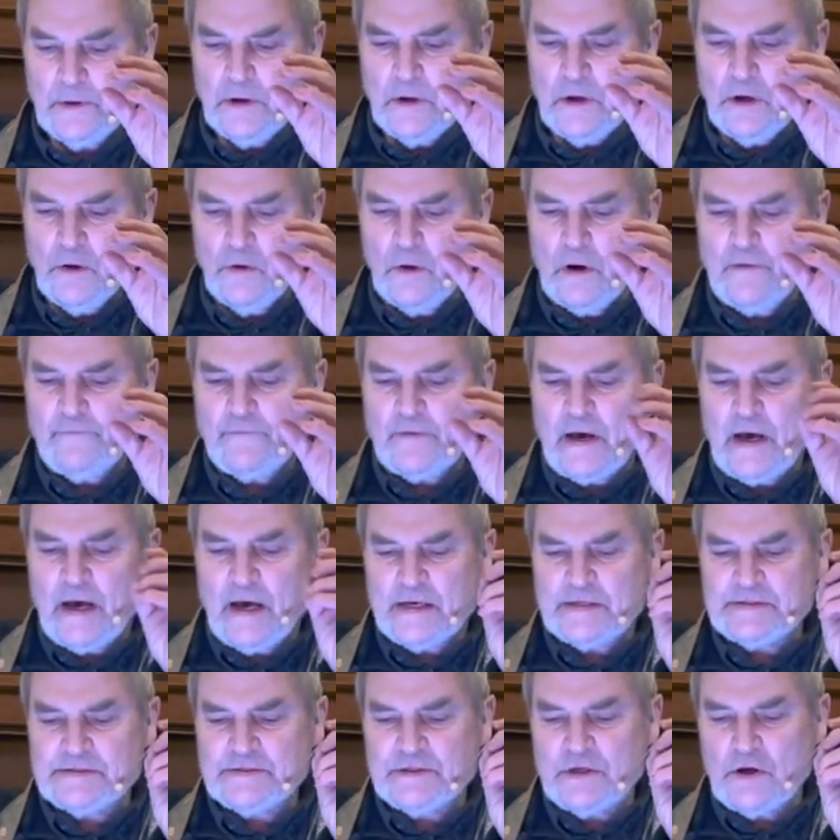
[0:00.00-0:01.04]
Whoever
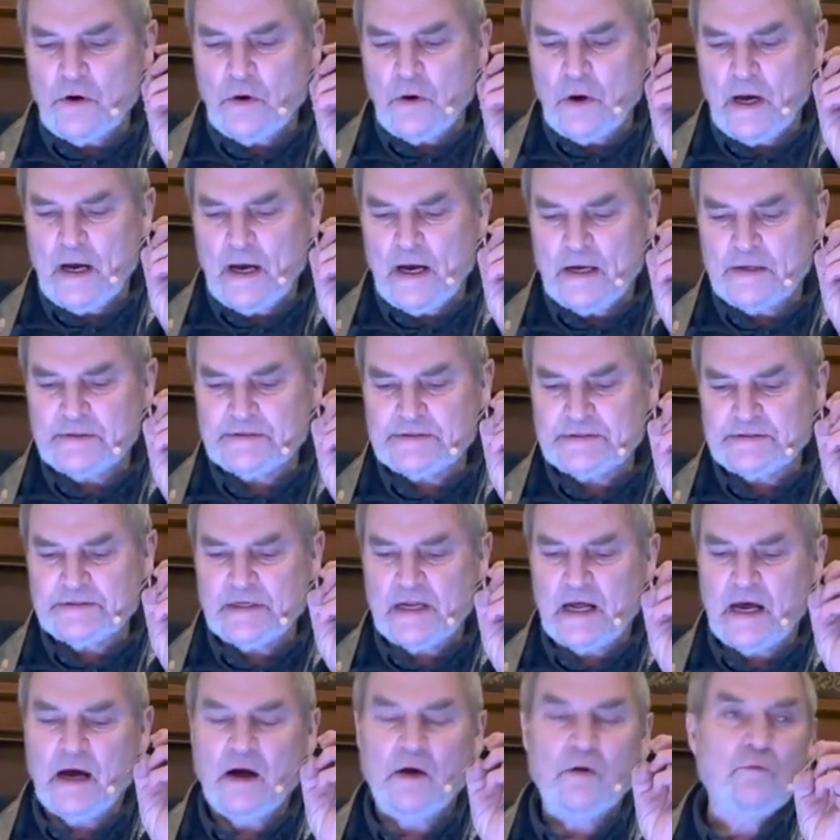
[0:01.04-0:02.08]
has no house
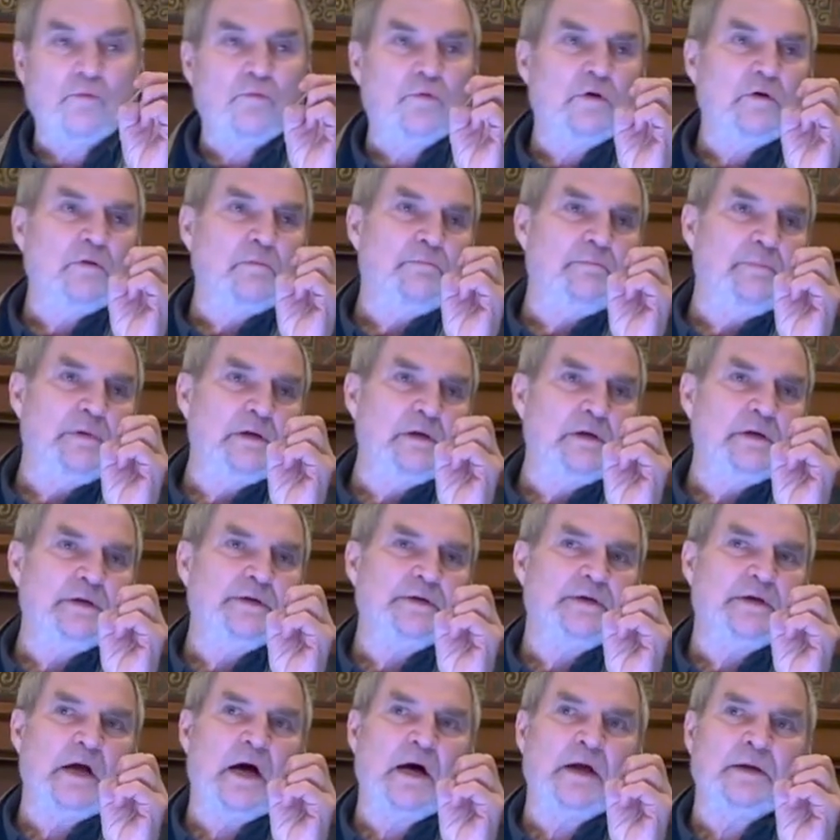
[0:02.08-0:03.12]
now will build
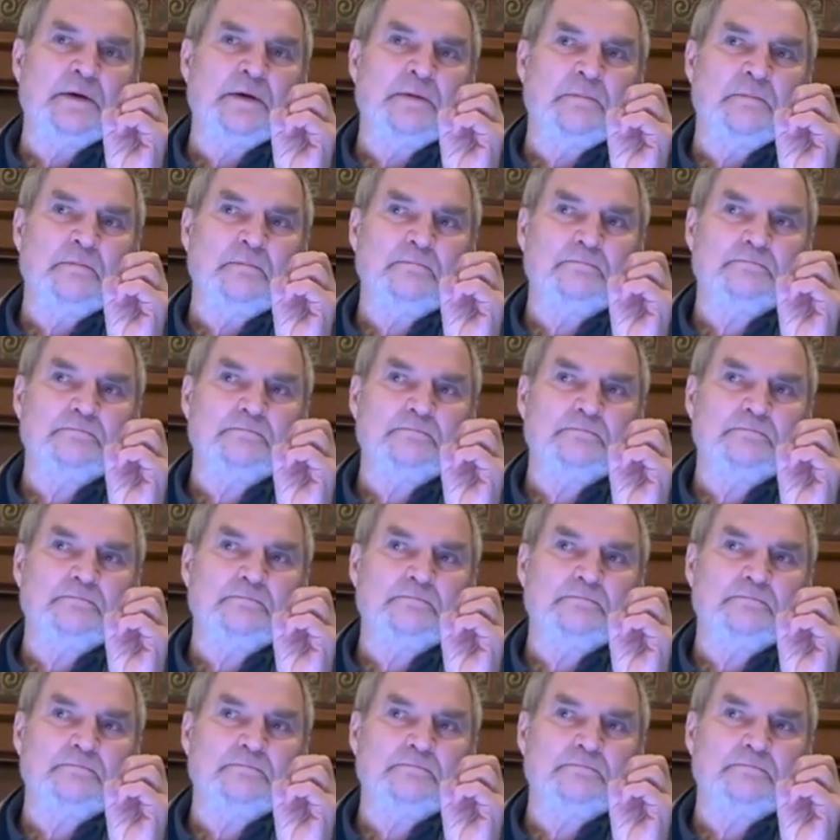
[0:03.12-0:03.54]
none.